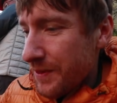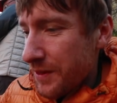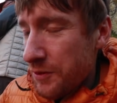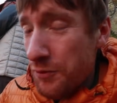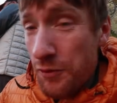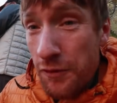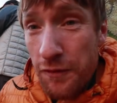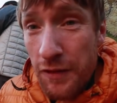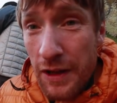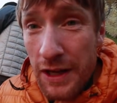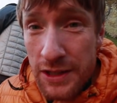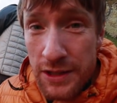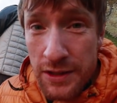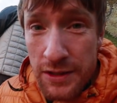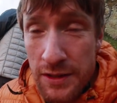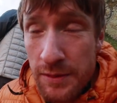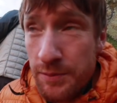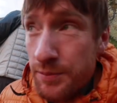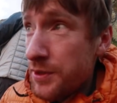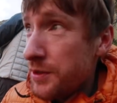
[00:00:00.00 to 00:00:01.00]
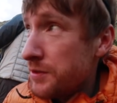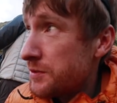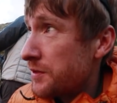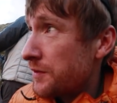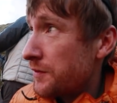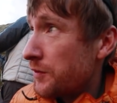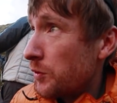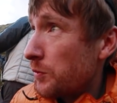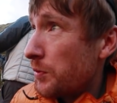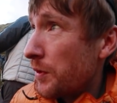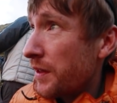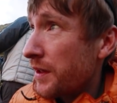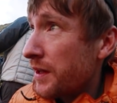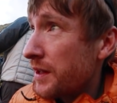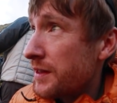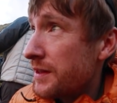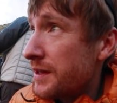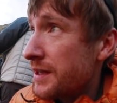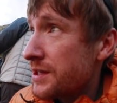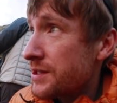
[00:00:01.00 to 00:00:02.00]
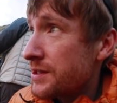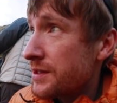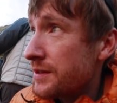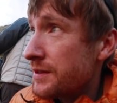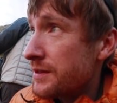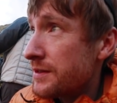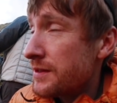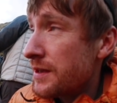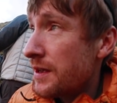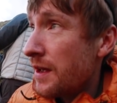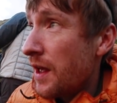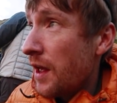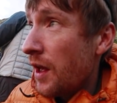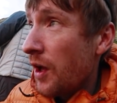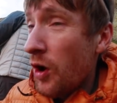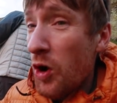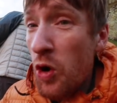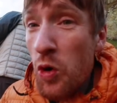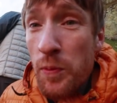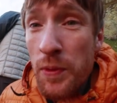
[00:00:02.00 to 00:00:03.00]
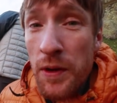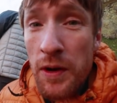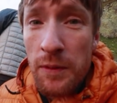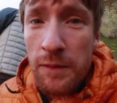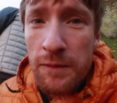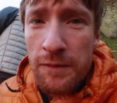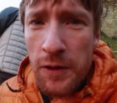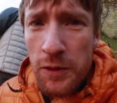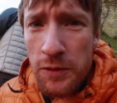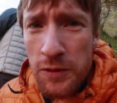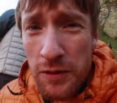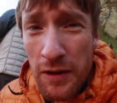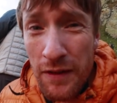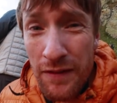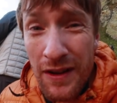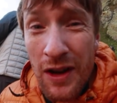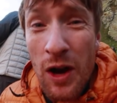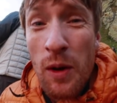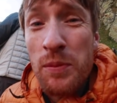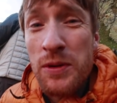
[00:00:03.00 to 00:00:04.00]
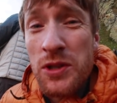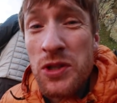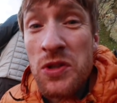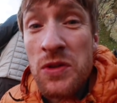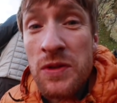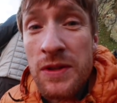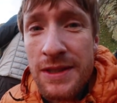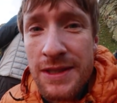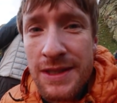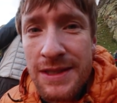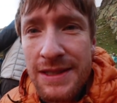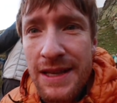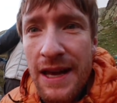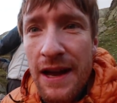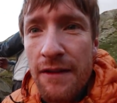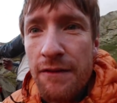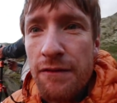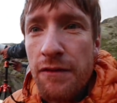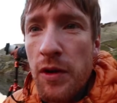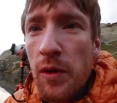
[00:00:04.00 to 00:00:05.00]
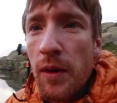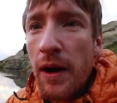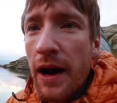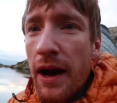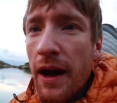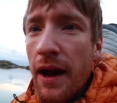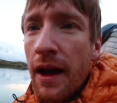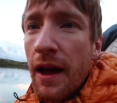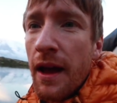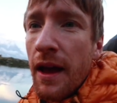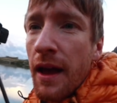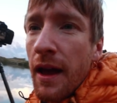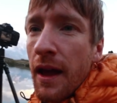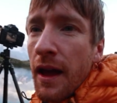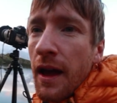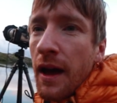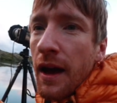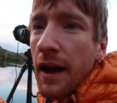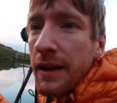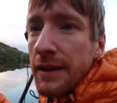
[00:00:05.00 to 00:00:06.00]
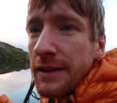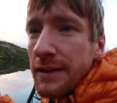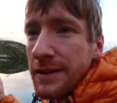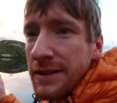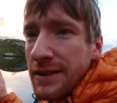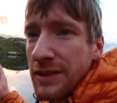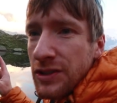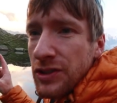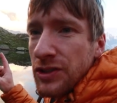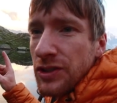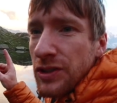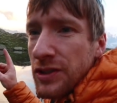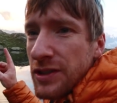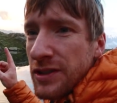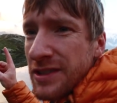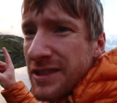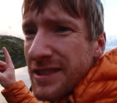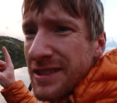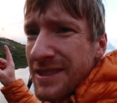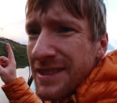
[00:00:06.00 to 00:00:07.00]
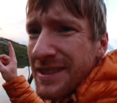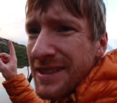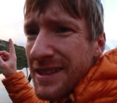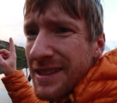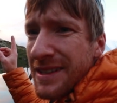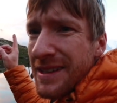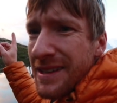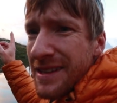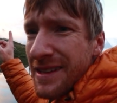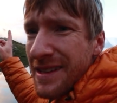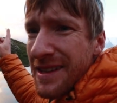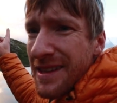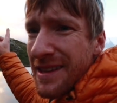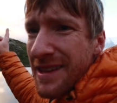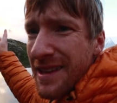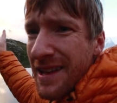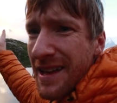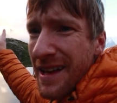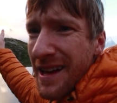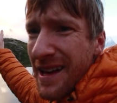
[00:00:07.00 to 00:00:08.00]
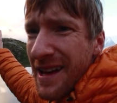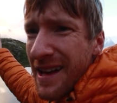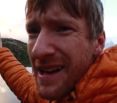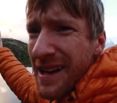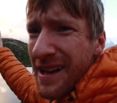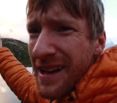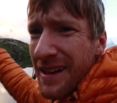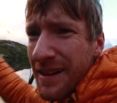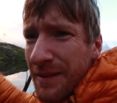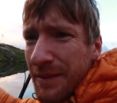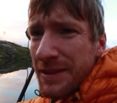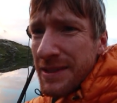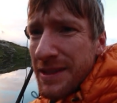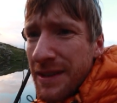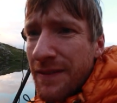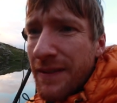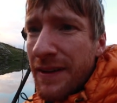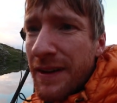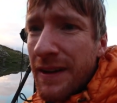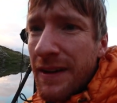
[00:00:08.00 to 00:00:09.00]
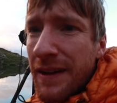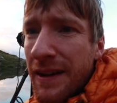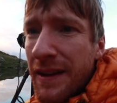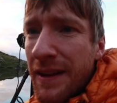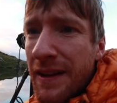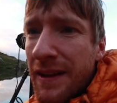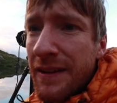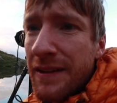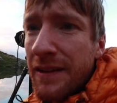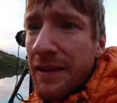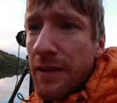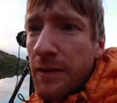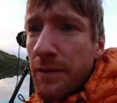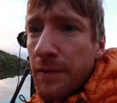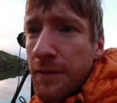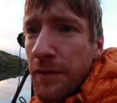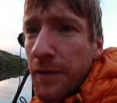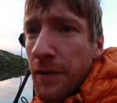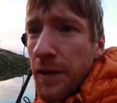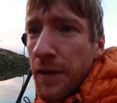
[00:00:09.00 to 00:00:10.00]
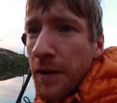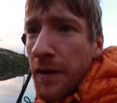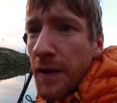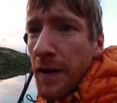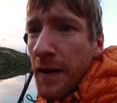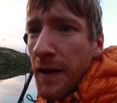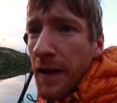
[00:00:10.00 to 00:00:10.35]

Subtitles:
The reflections are beautiful, but the conditions open up photographic opportunities everywhere. And just there, let me see if I can get that to come for you.